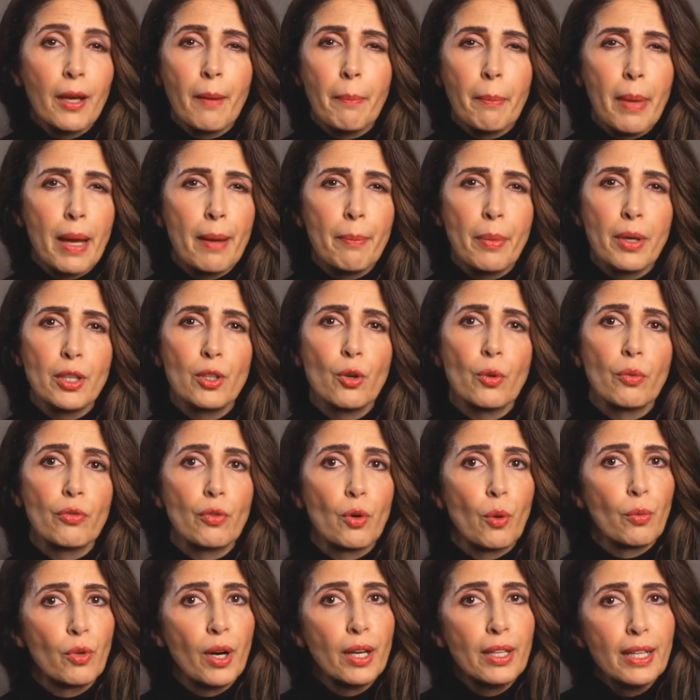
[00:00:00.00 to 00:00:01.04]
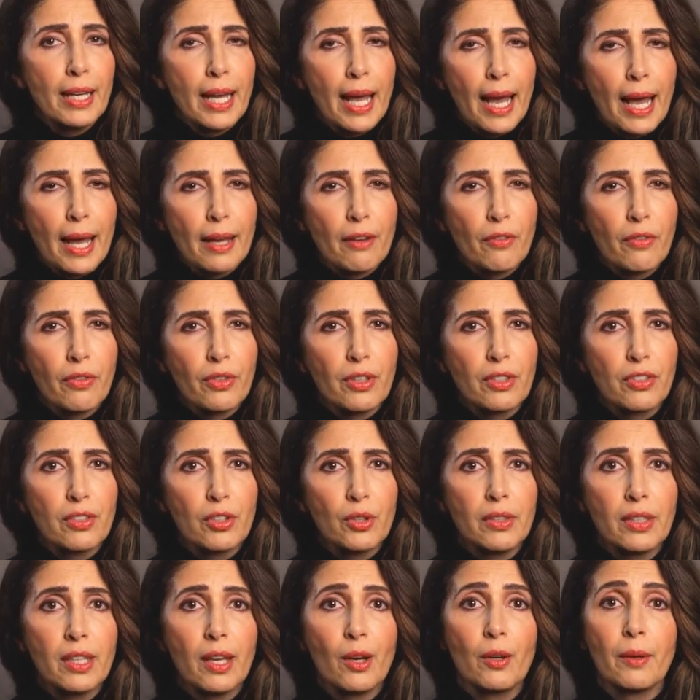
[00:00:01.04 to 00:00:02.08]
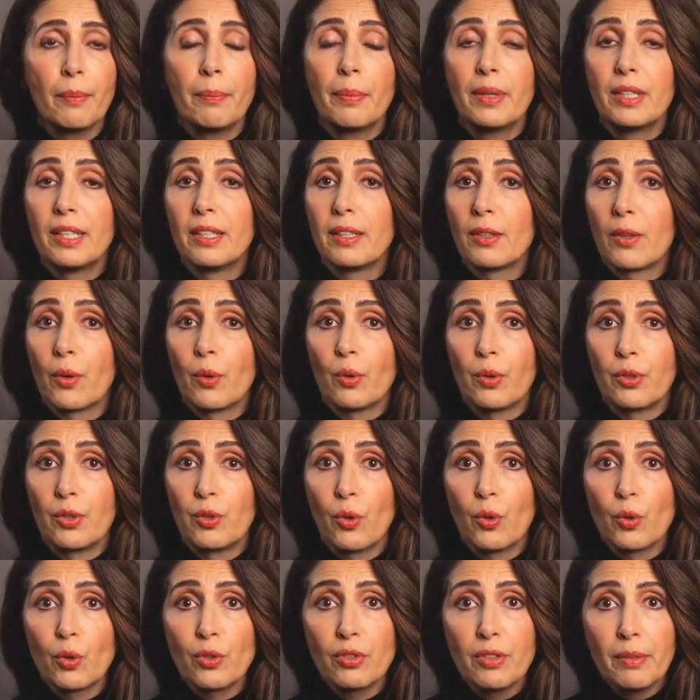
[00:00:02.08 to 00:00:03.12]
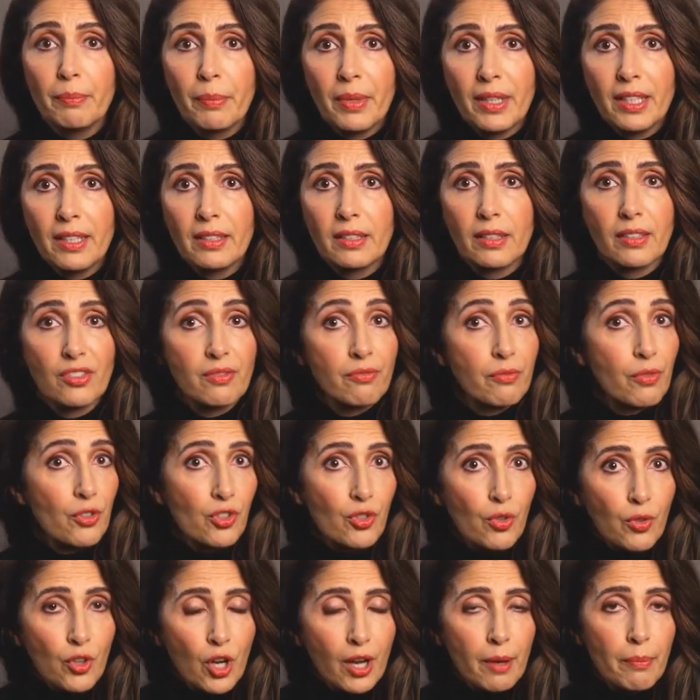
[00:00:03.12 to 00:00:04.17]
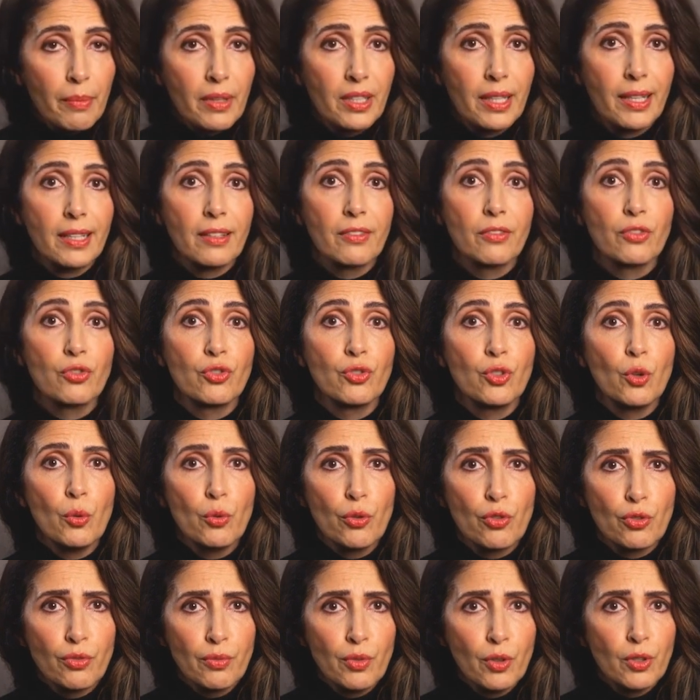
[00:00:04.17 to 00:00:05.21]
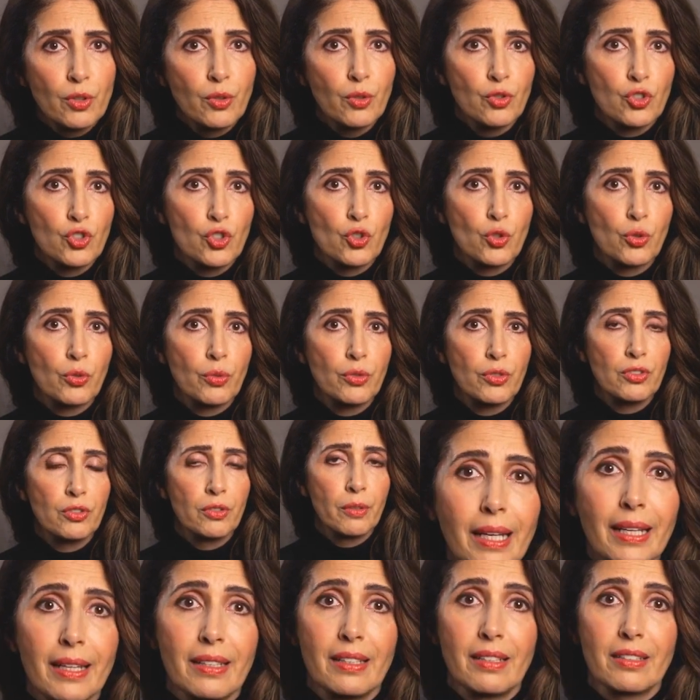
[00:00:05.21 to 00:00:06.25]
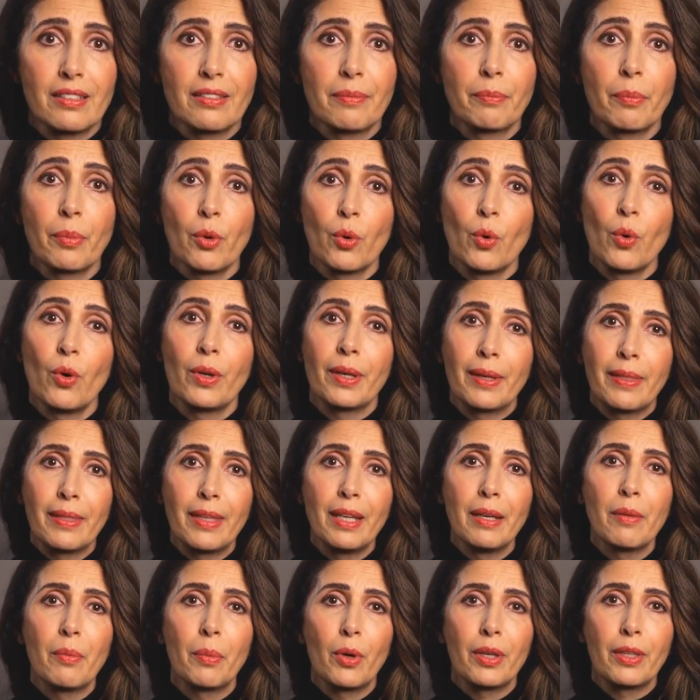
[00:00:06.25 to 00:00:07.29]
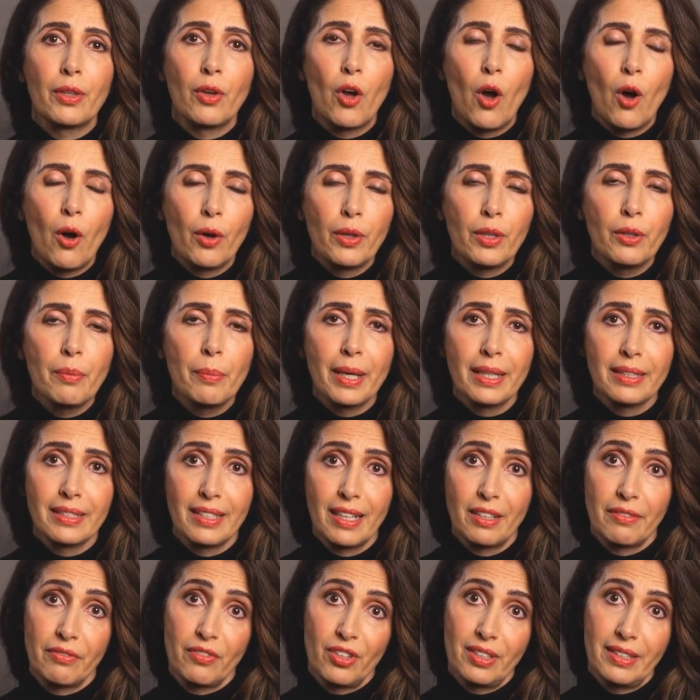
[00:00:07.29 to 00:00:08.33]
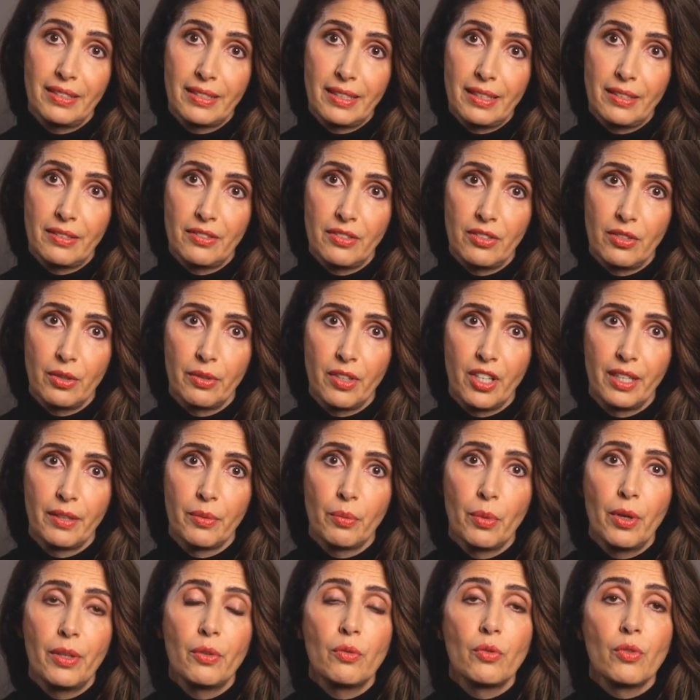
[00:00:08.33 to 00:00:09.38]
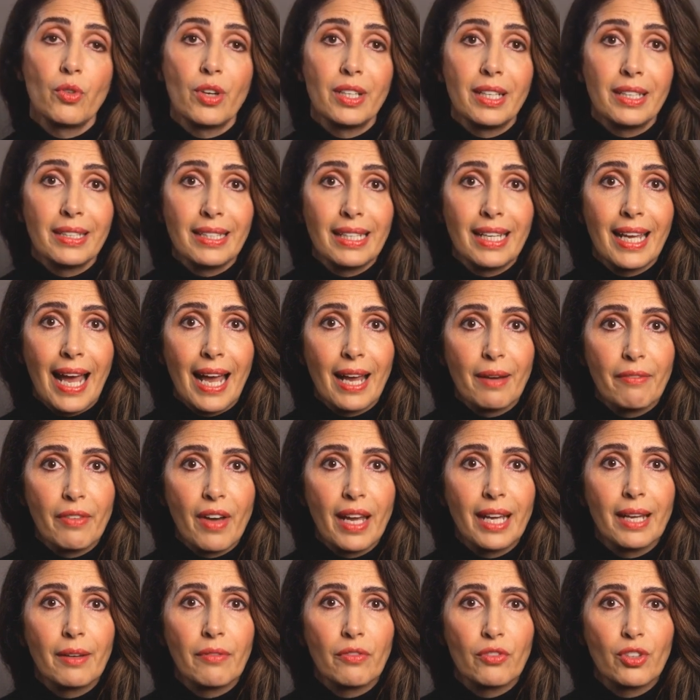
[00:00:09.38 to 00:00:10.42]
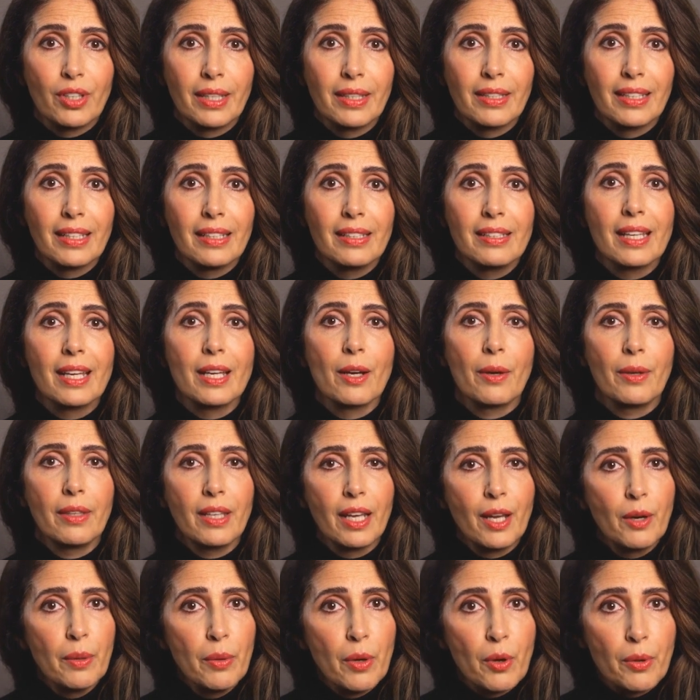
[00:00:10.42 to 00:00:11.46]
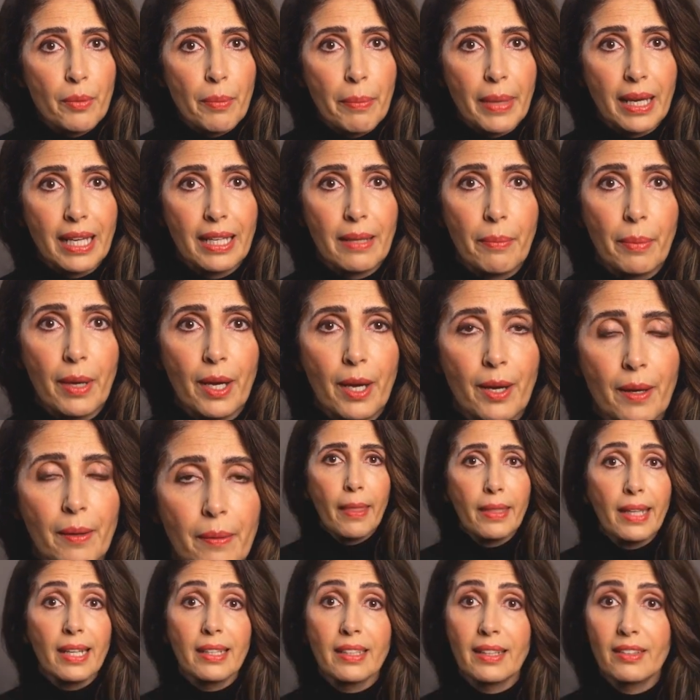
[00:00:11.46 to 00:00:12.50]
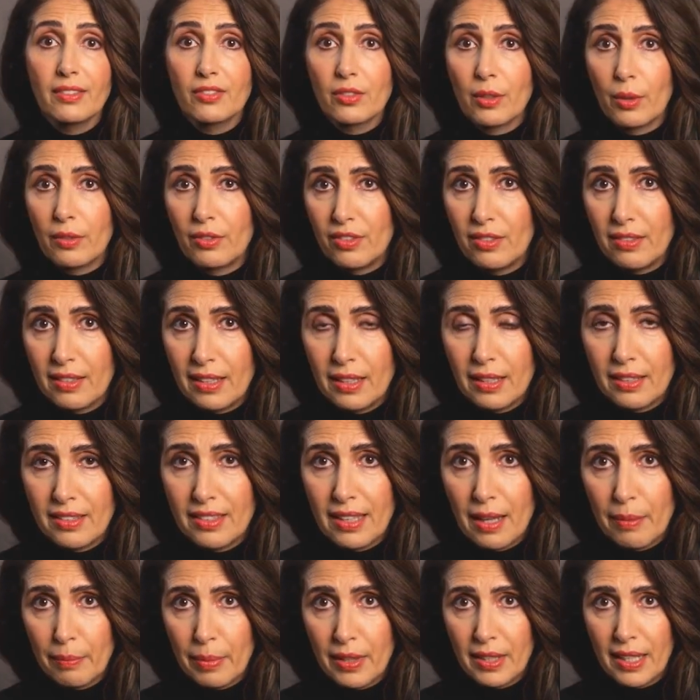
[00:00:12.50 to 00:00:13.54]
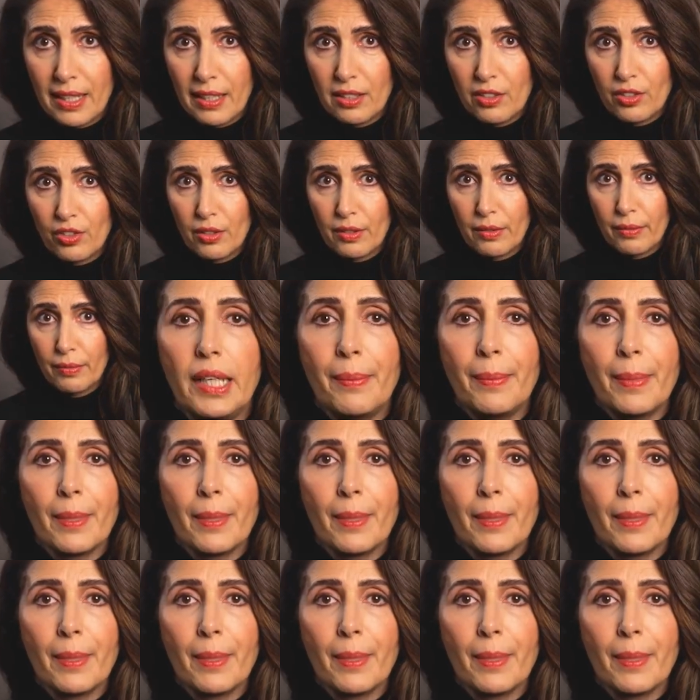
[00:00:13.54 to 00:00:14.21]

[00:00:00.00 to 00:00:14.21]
Maybe you've already had physiotherapy or your orthopedist prescribed insoles for your shoes. It is important that we document everything so that we really have every detail down on paper. Then it's on to the examination.